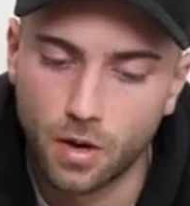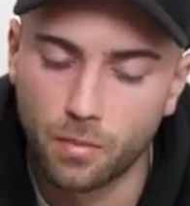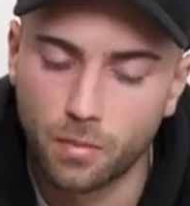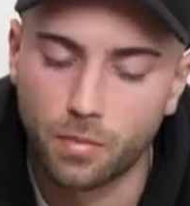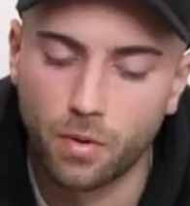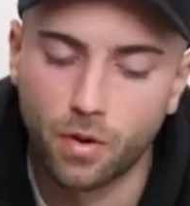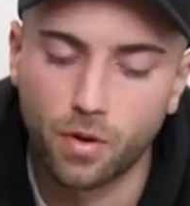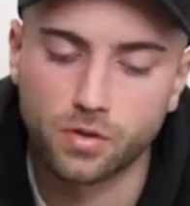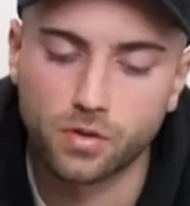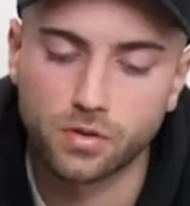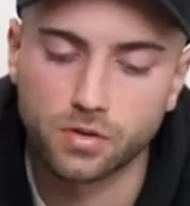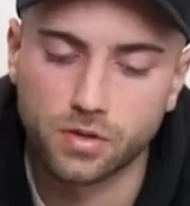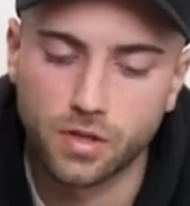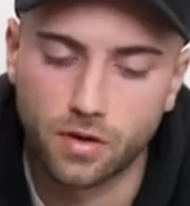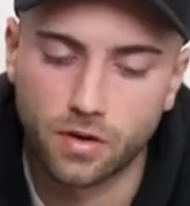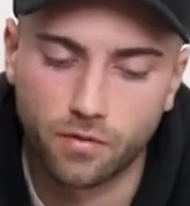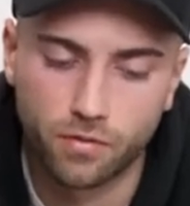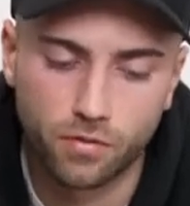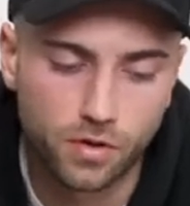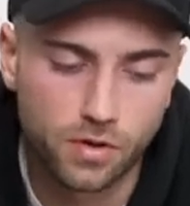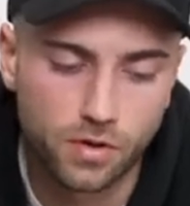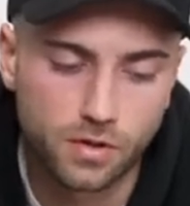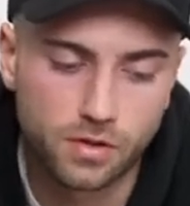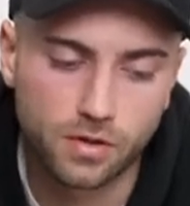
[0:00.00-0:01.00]
Both have
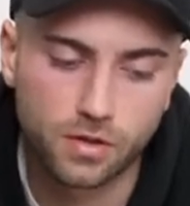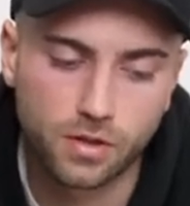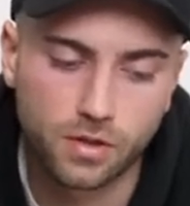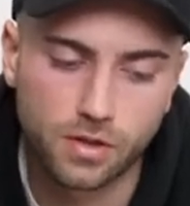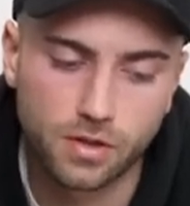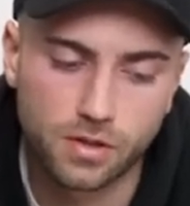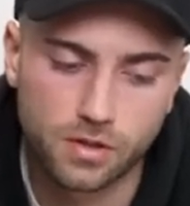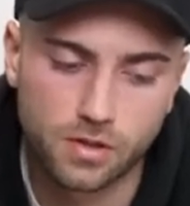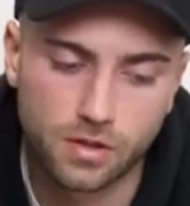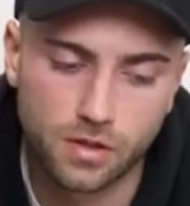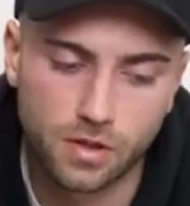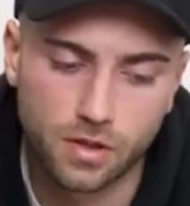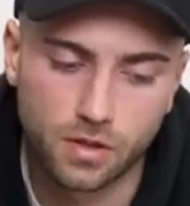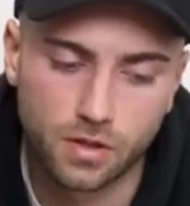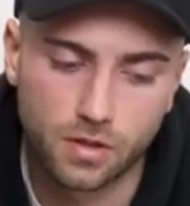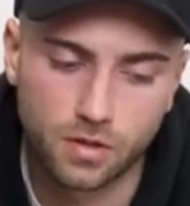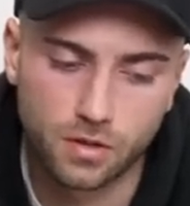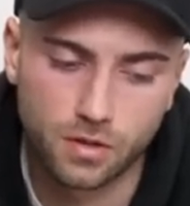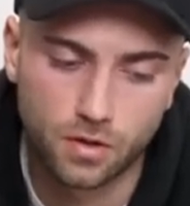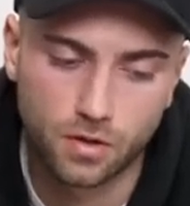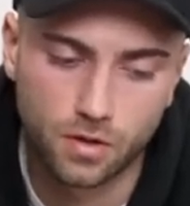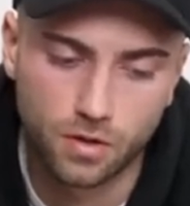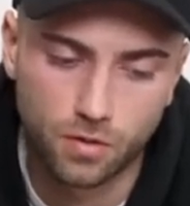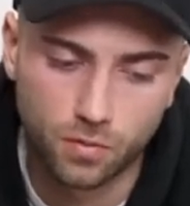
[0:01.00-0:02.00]
recently
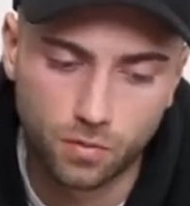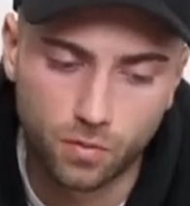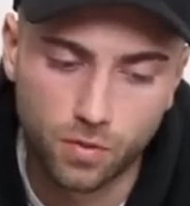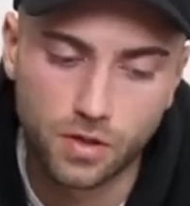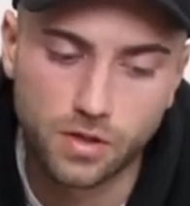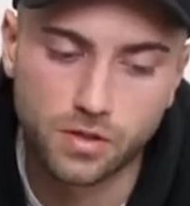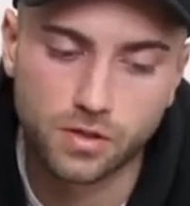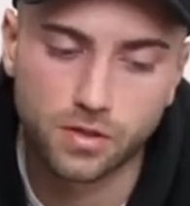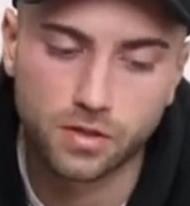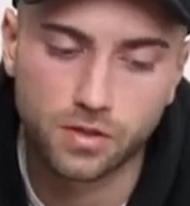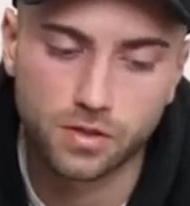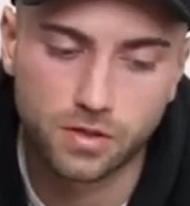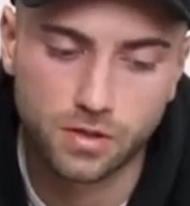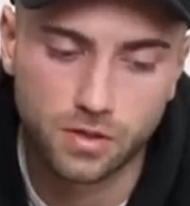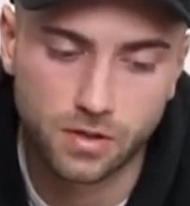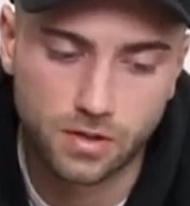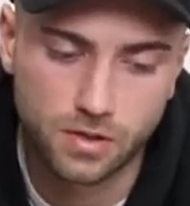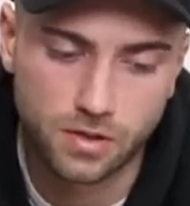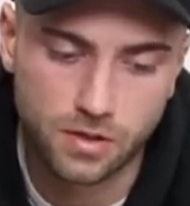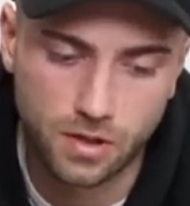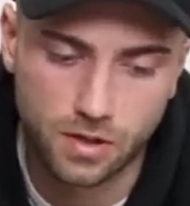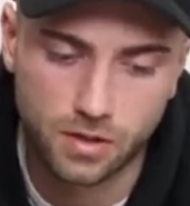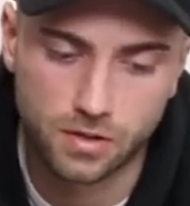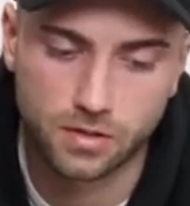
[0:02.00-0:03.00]
seen recent
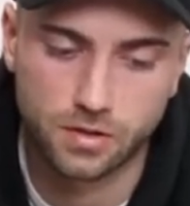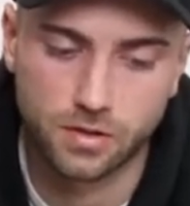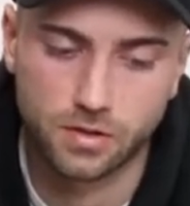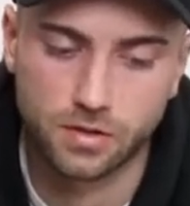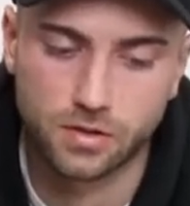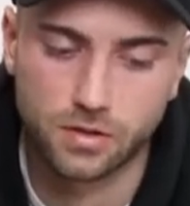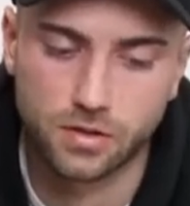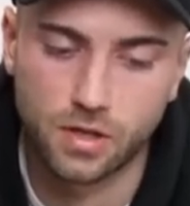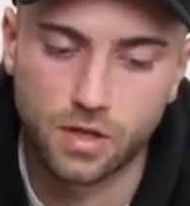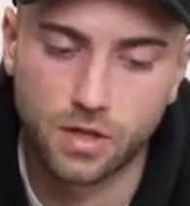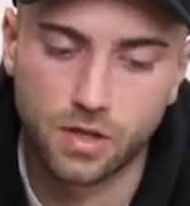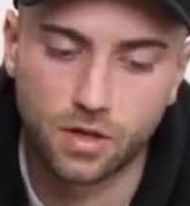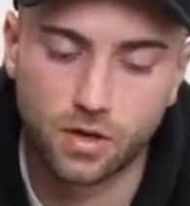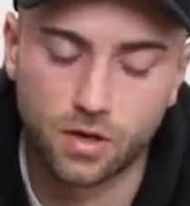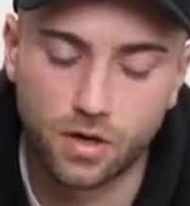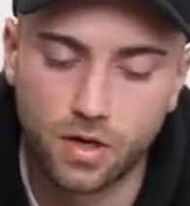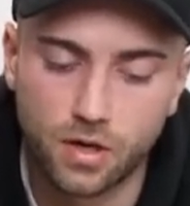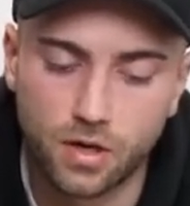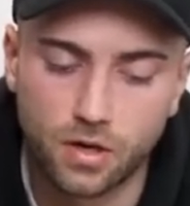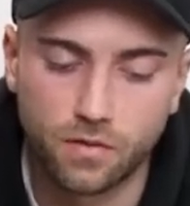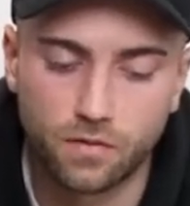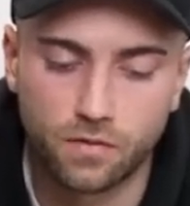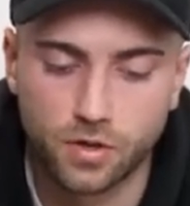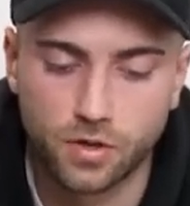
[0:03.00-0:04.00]
successes in their
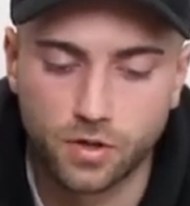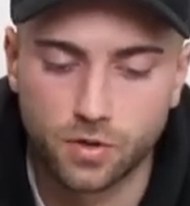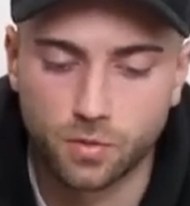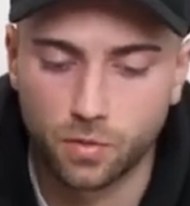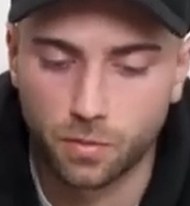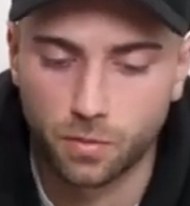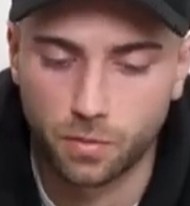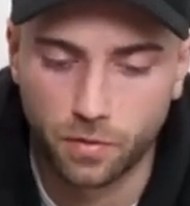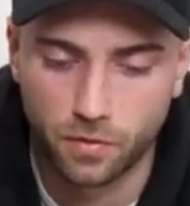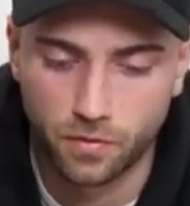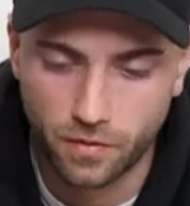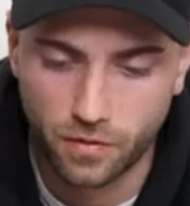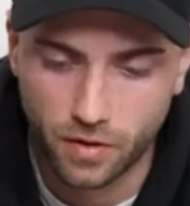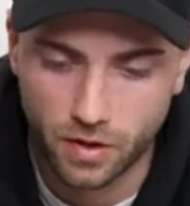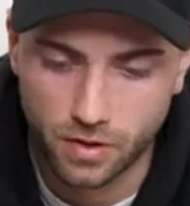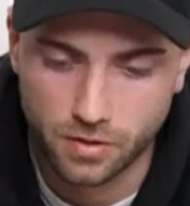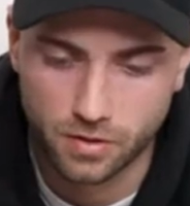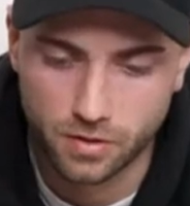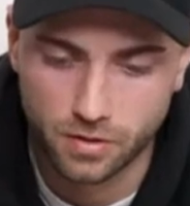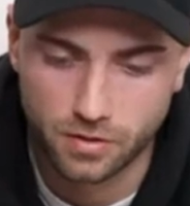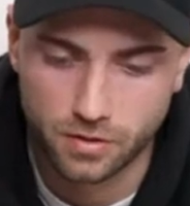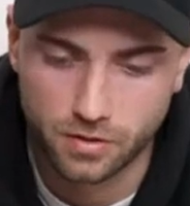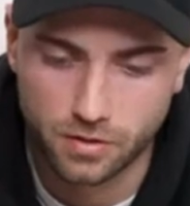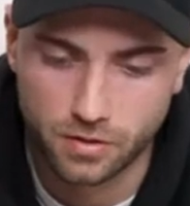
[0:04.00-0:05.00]
individual
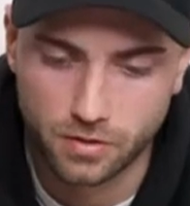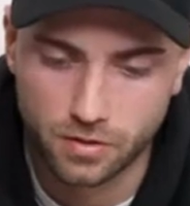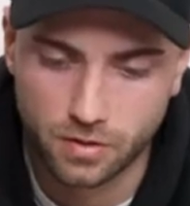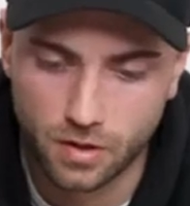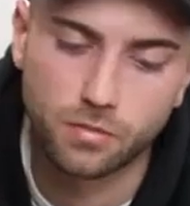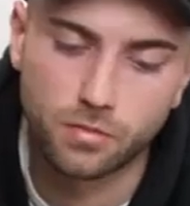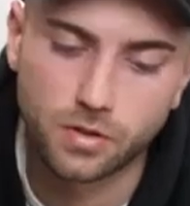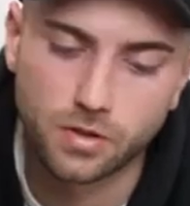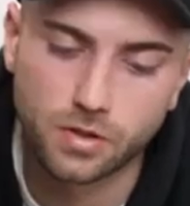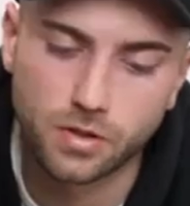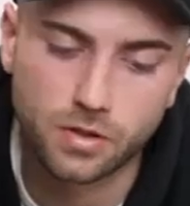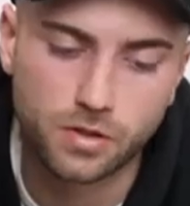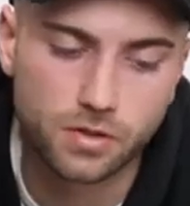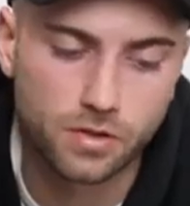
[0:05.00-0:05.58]
professions. Mr.